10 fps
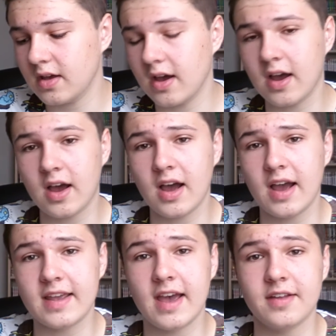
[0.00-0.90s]

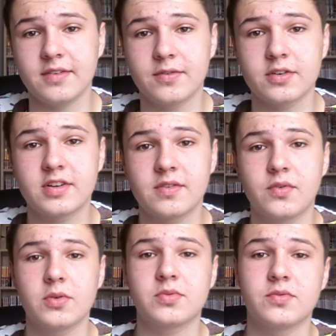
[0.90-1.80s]
And yeah, the first 7
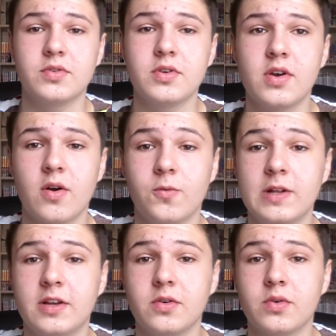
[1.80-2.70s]
volumes of Yu-Gi-Oh! Are
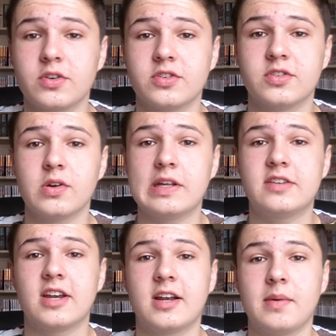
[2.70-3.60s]
really cool. You should
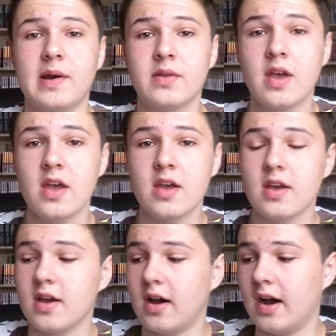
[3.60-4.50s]
totally check them out.
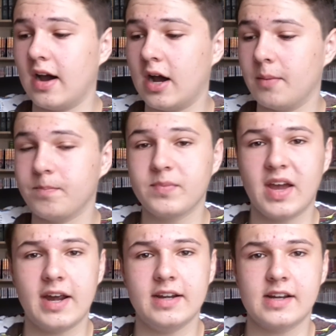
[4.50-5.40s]

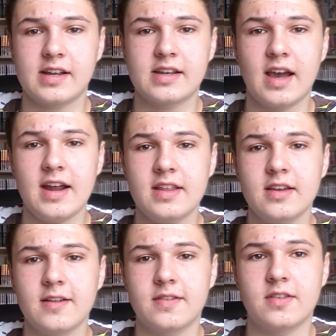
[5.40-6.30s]
I
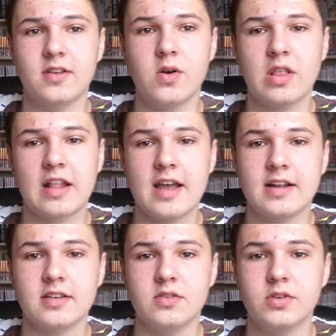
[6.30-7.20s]
kinda don't
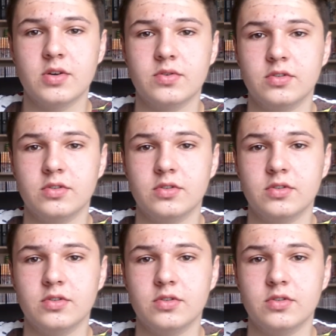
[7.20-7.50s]
like the Yu-Gi-Oh!